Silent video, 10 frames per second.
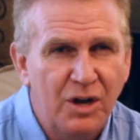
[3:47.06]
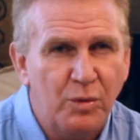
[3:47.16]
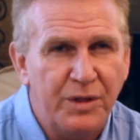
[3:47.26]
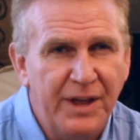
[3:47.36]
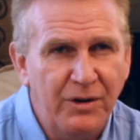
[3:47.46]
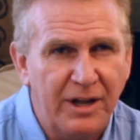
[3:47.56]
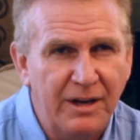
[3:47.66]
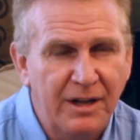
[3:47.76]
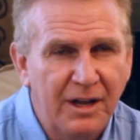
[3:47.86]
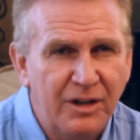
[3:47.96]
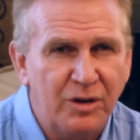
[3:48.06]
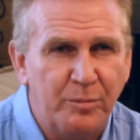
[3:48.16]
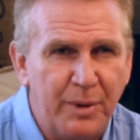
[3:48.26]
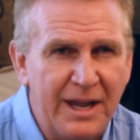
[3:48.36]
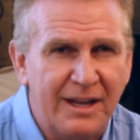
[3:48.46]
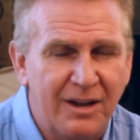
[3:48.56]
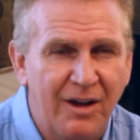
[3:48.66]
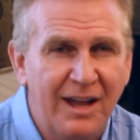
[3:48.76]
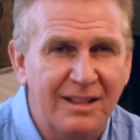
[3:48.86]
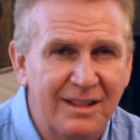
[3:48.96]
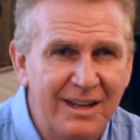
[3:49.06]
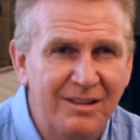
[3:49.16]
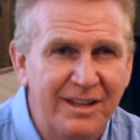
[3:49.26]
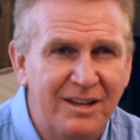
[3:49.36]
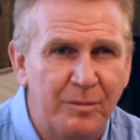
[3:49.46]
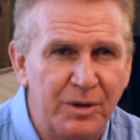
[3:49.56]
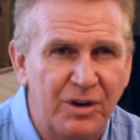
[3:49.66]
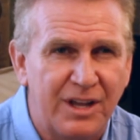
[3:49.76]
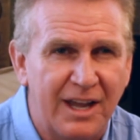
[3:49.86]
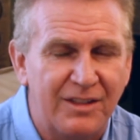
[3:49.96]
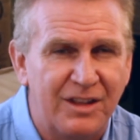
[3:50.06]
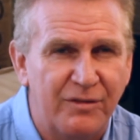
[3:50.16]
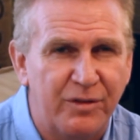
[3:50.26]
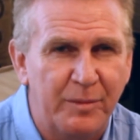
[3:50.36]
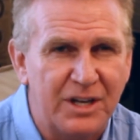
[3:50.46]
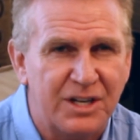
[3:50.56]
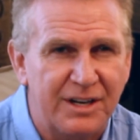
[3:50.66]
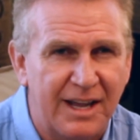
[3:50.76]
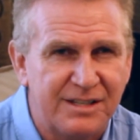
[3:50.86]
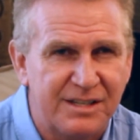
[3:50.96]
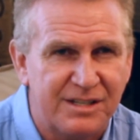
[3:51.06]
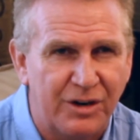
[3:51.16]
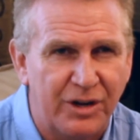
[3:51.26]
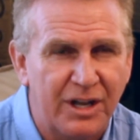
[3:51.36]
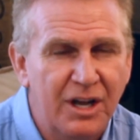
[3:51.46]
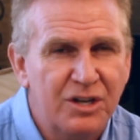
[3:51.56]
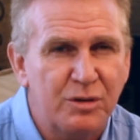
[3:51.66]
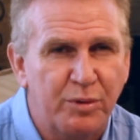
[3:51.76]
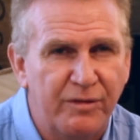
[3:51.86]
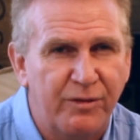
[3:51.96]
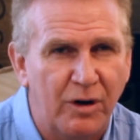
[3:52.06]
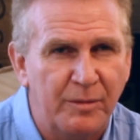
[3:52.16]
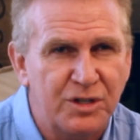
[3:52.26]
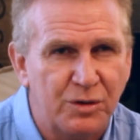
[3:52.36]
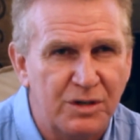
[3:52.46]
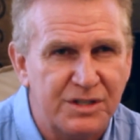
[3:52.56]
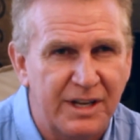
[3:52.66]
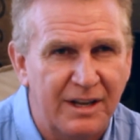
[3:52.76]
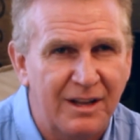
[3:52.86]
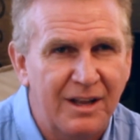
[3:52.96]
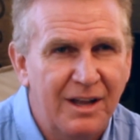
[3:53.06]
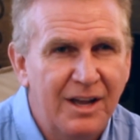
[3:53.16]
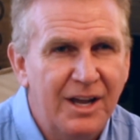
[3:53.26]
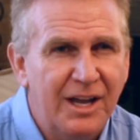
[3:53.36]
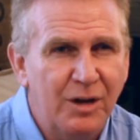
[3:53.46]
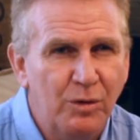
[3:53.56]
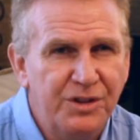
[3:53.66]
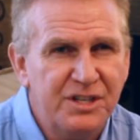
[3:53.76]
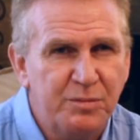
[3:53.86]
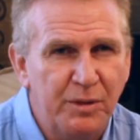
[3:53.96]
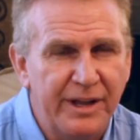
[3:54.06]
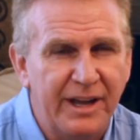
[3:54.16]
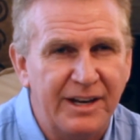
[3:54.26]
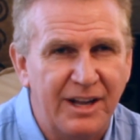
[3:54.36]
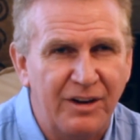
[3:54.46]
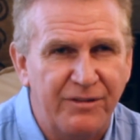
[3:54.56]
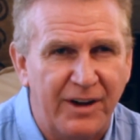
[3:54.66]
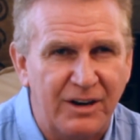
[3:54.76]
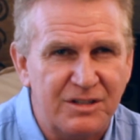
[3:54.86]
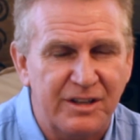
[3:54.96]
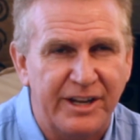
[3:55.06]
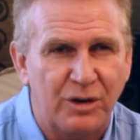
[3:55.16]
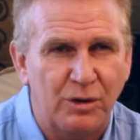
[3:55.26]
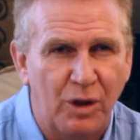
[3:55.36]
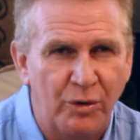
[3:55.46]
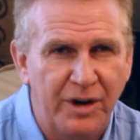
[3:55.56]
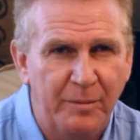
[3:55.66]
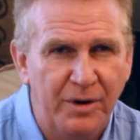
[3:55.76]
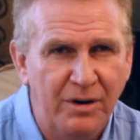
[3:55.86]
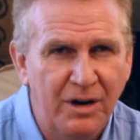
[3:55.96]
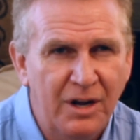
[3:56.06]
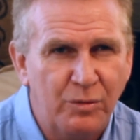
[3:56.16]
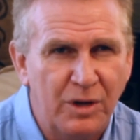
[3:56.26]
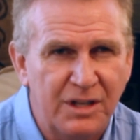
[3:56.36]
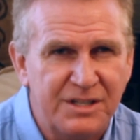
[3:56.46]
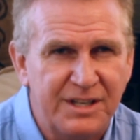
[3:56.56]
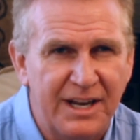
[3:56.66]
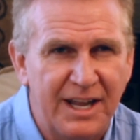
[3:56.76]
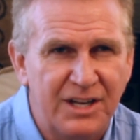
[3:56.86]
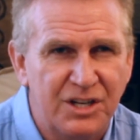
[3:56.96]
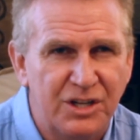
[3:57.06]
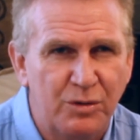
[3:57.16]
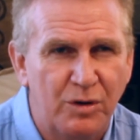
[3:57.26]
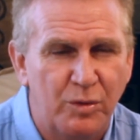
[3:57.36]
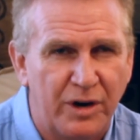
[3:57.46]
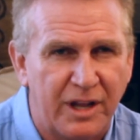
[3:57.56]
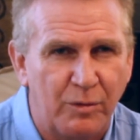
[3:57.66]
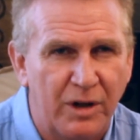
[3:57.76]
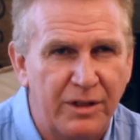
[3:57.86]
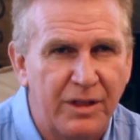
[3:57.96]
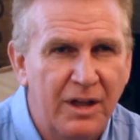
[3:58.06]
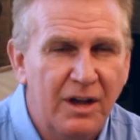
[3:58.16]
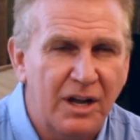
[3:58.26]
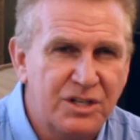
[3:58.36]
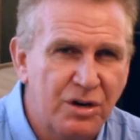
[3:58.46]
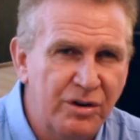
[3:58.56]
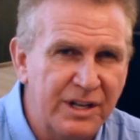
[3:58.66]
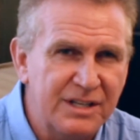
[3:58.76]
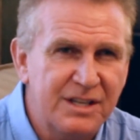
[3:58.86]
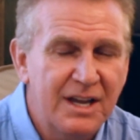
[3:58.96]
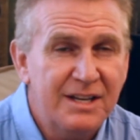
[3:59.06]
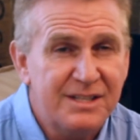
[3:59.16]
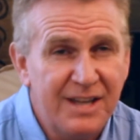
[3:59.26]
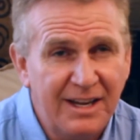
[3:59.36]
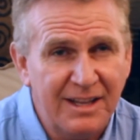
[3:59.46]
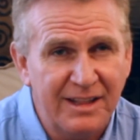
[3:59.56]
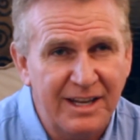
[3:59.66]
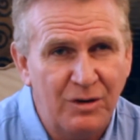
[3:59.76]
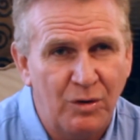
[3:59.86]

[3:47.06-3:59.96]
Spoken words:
Without it, your bank cannot legally communicate the information necessary to perform a short sale. It will display identifiers like your loan number, real estate agent you are working with, attorneys, second lien